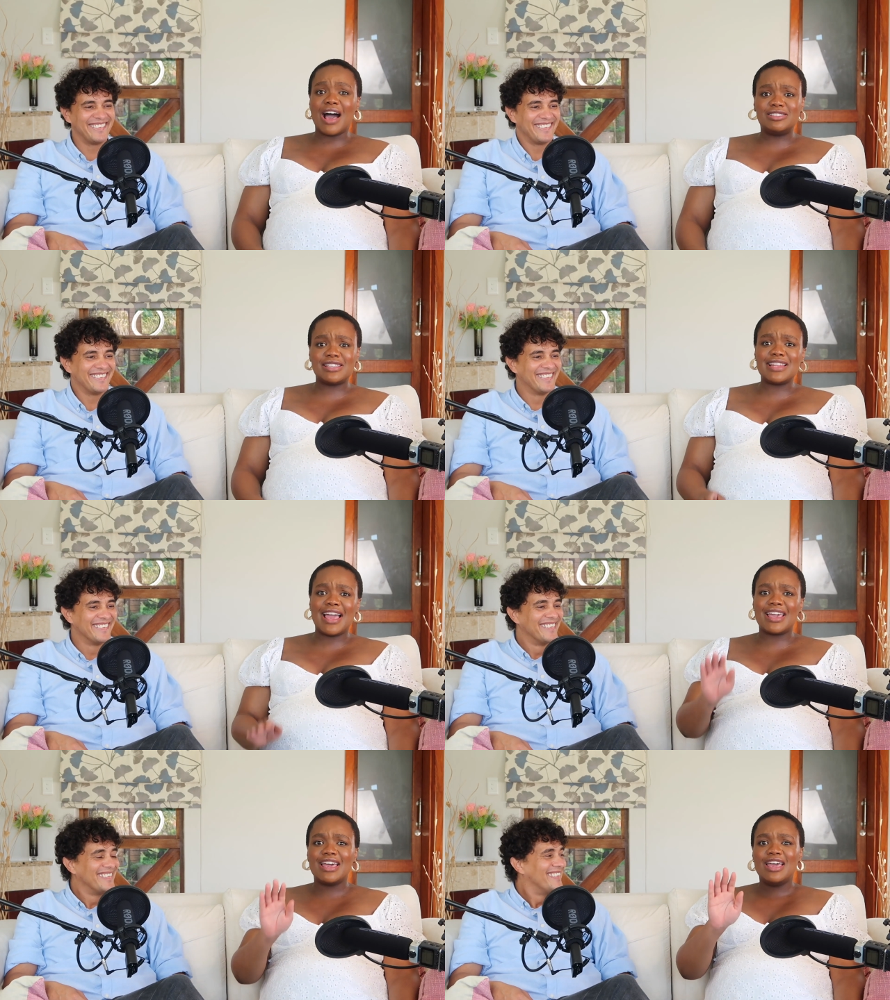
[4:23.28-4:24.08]
Speaker 1: I was just
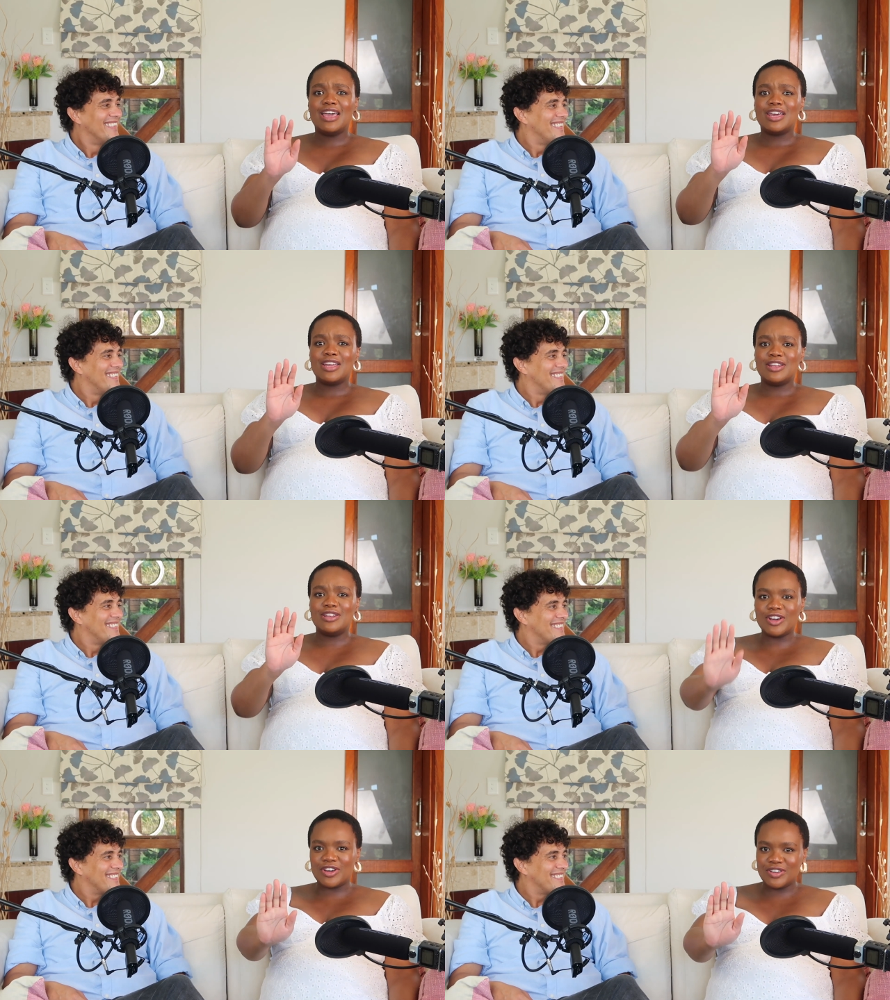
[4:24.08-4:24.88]
like,
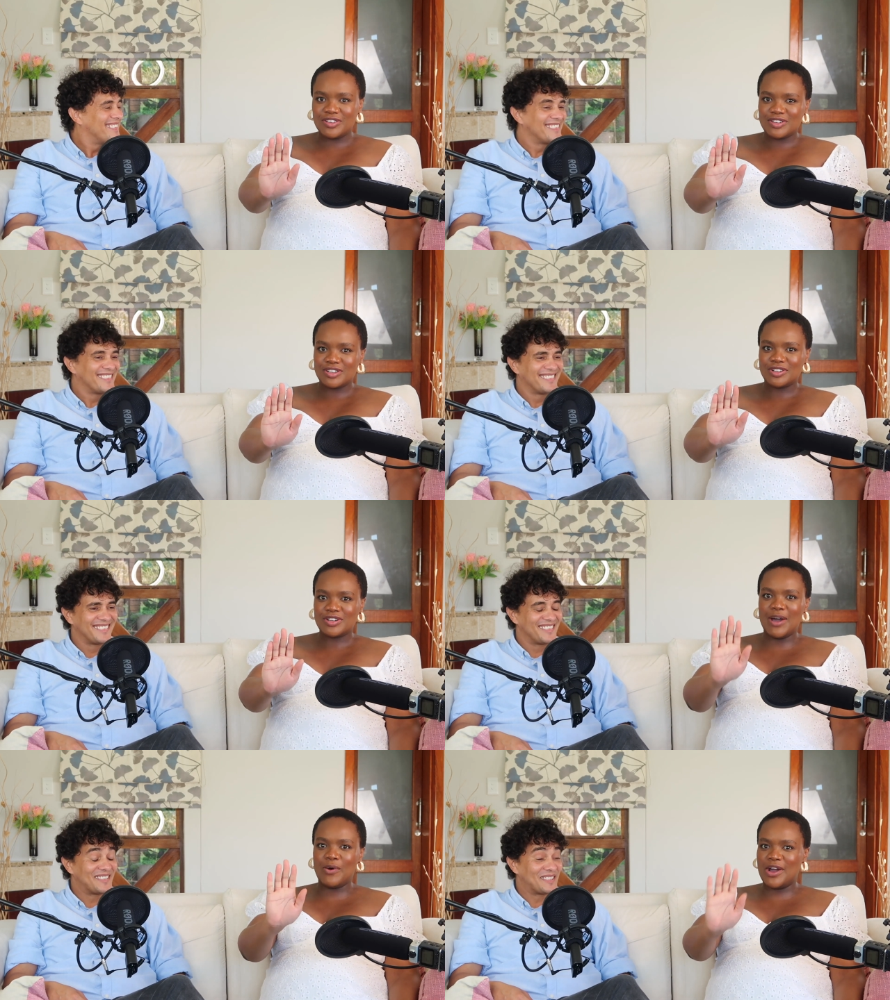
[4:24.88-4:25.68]
no.
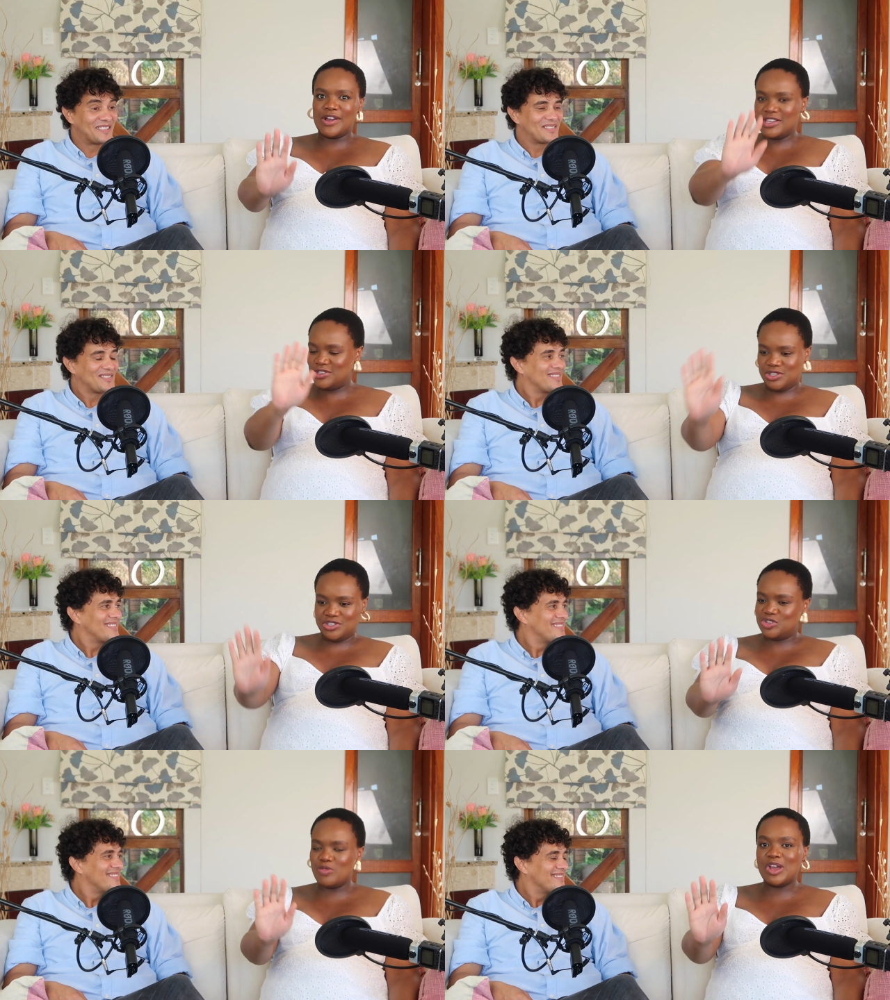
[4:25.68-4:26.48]
I, I, it just
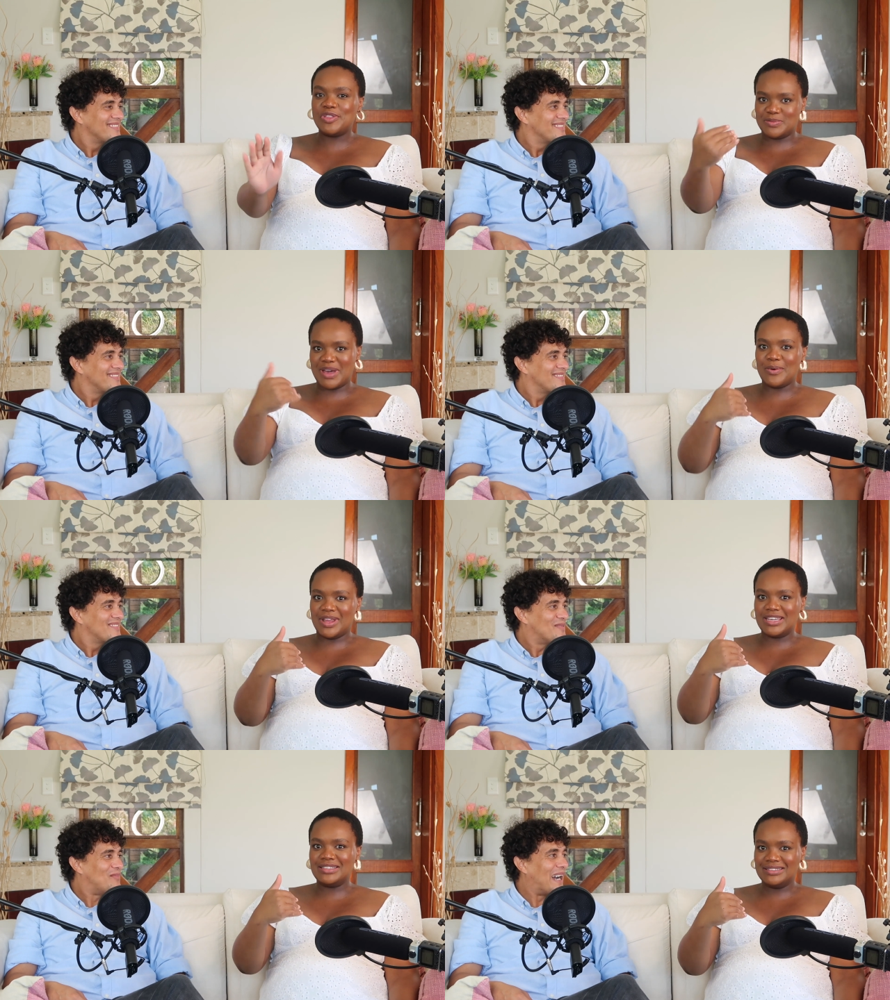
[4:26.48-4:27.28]
just reminds this is my
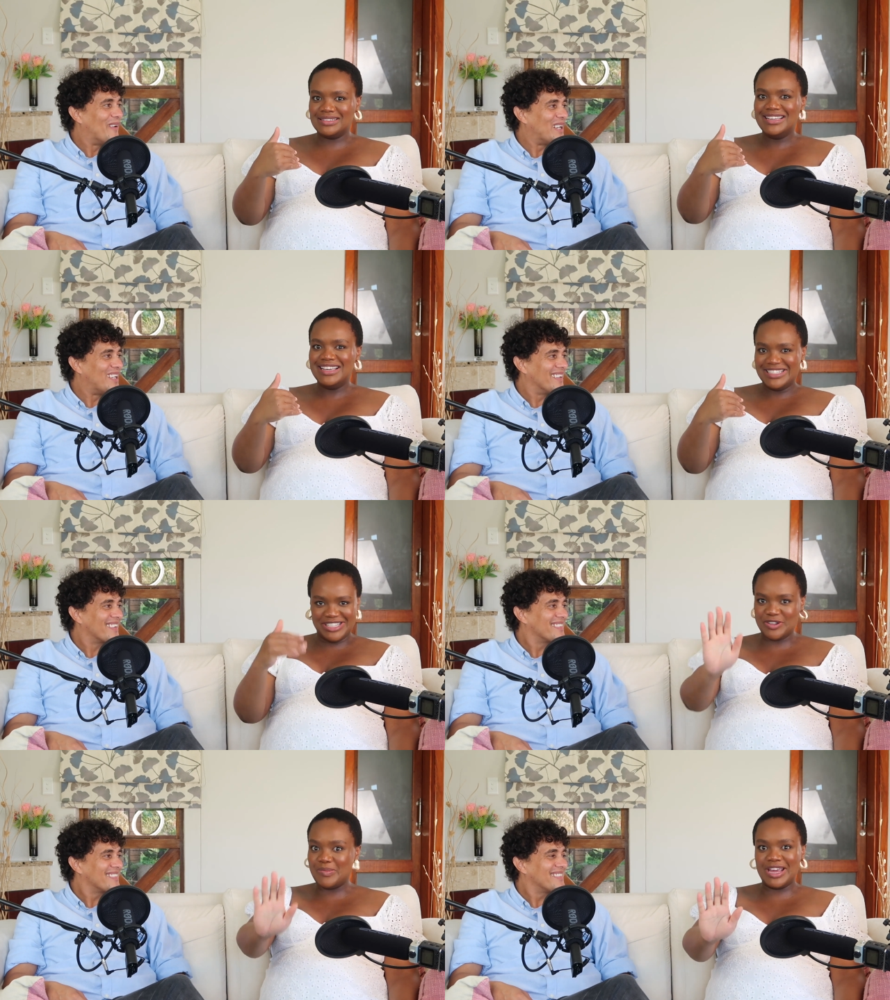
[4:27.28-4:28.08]
wedding. My wedding.
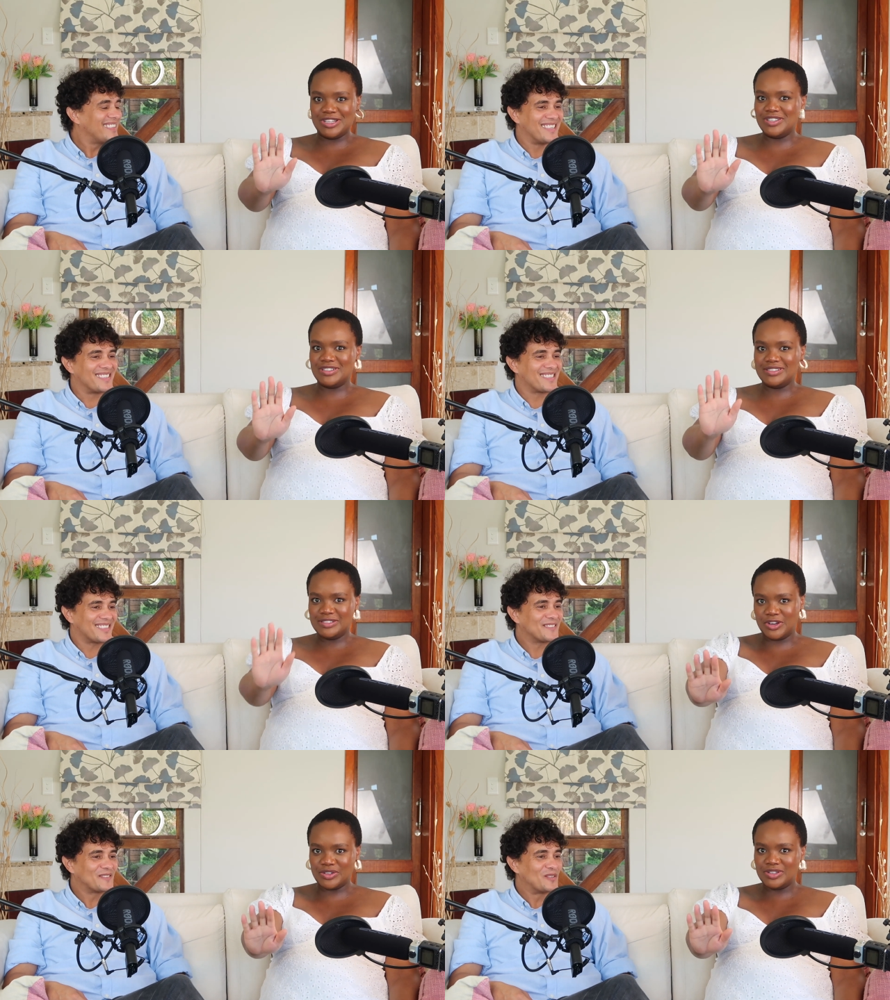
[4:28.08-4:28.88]
Just to remind yes.
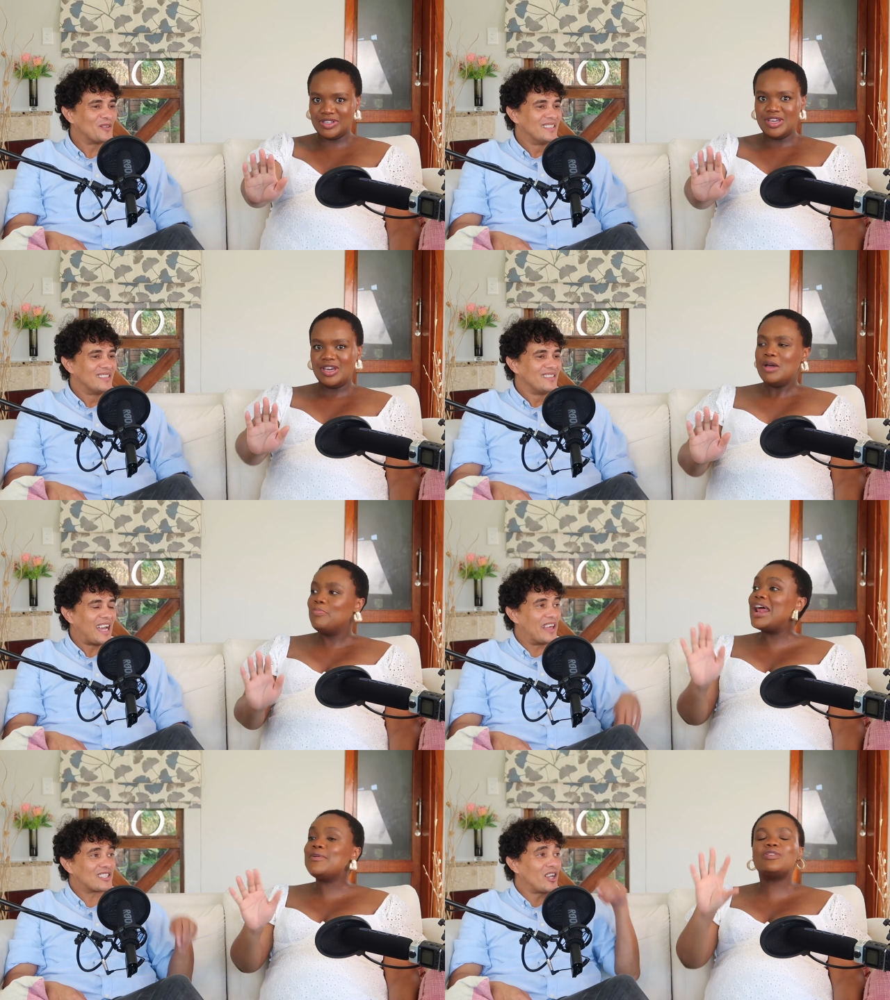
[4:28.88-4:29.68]
you. No.
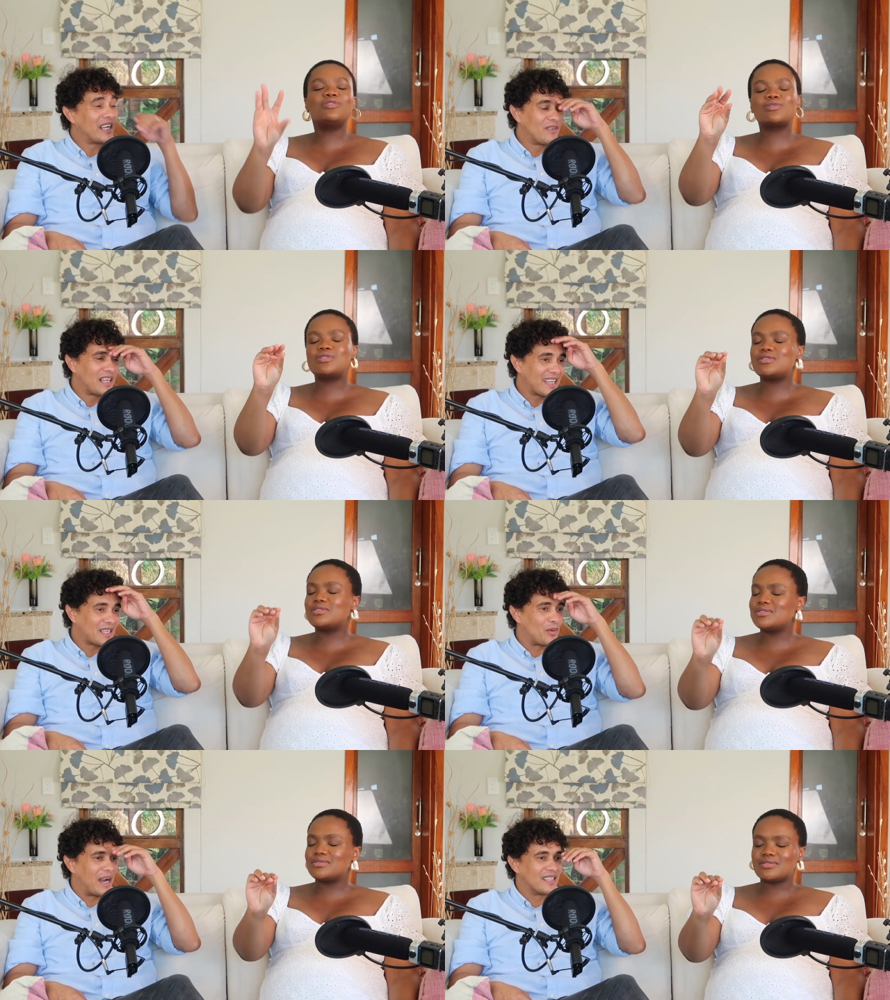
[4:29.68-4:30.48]
And but that's I mean, not
Speaker 2: even like
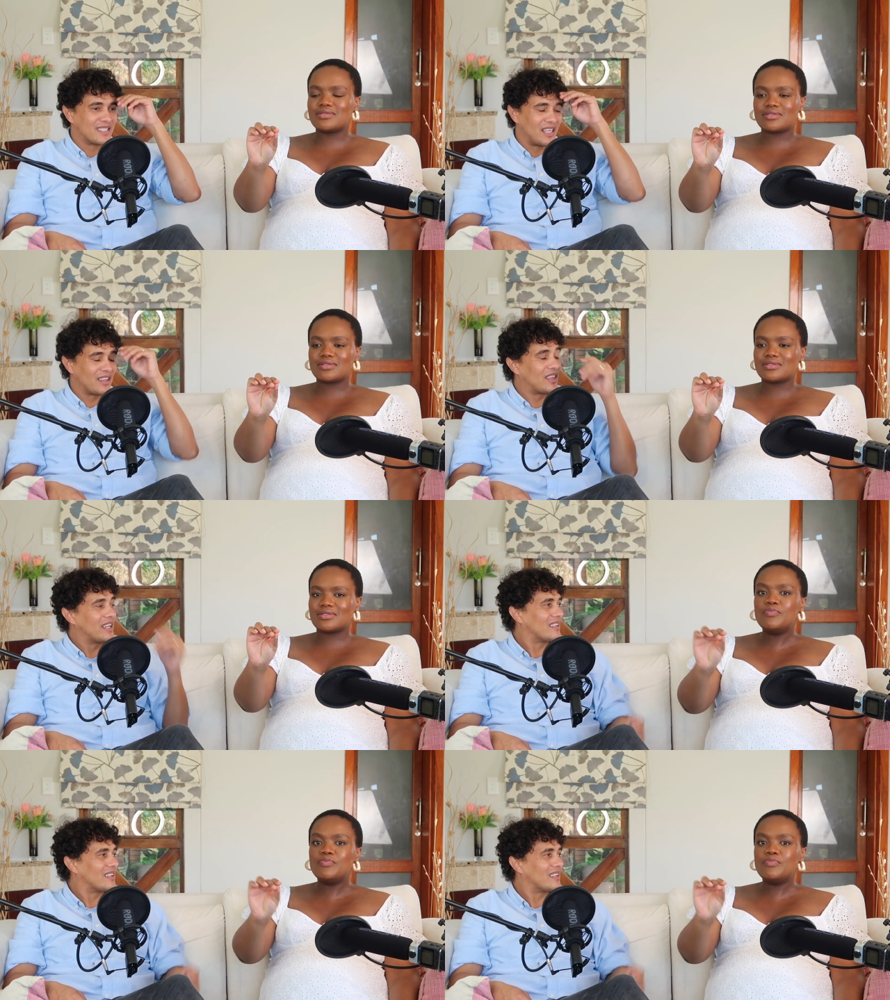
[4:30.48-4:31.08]
a bridezilla thing.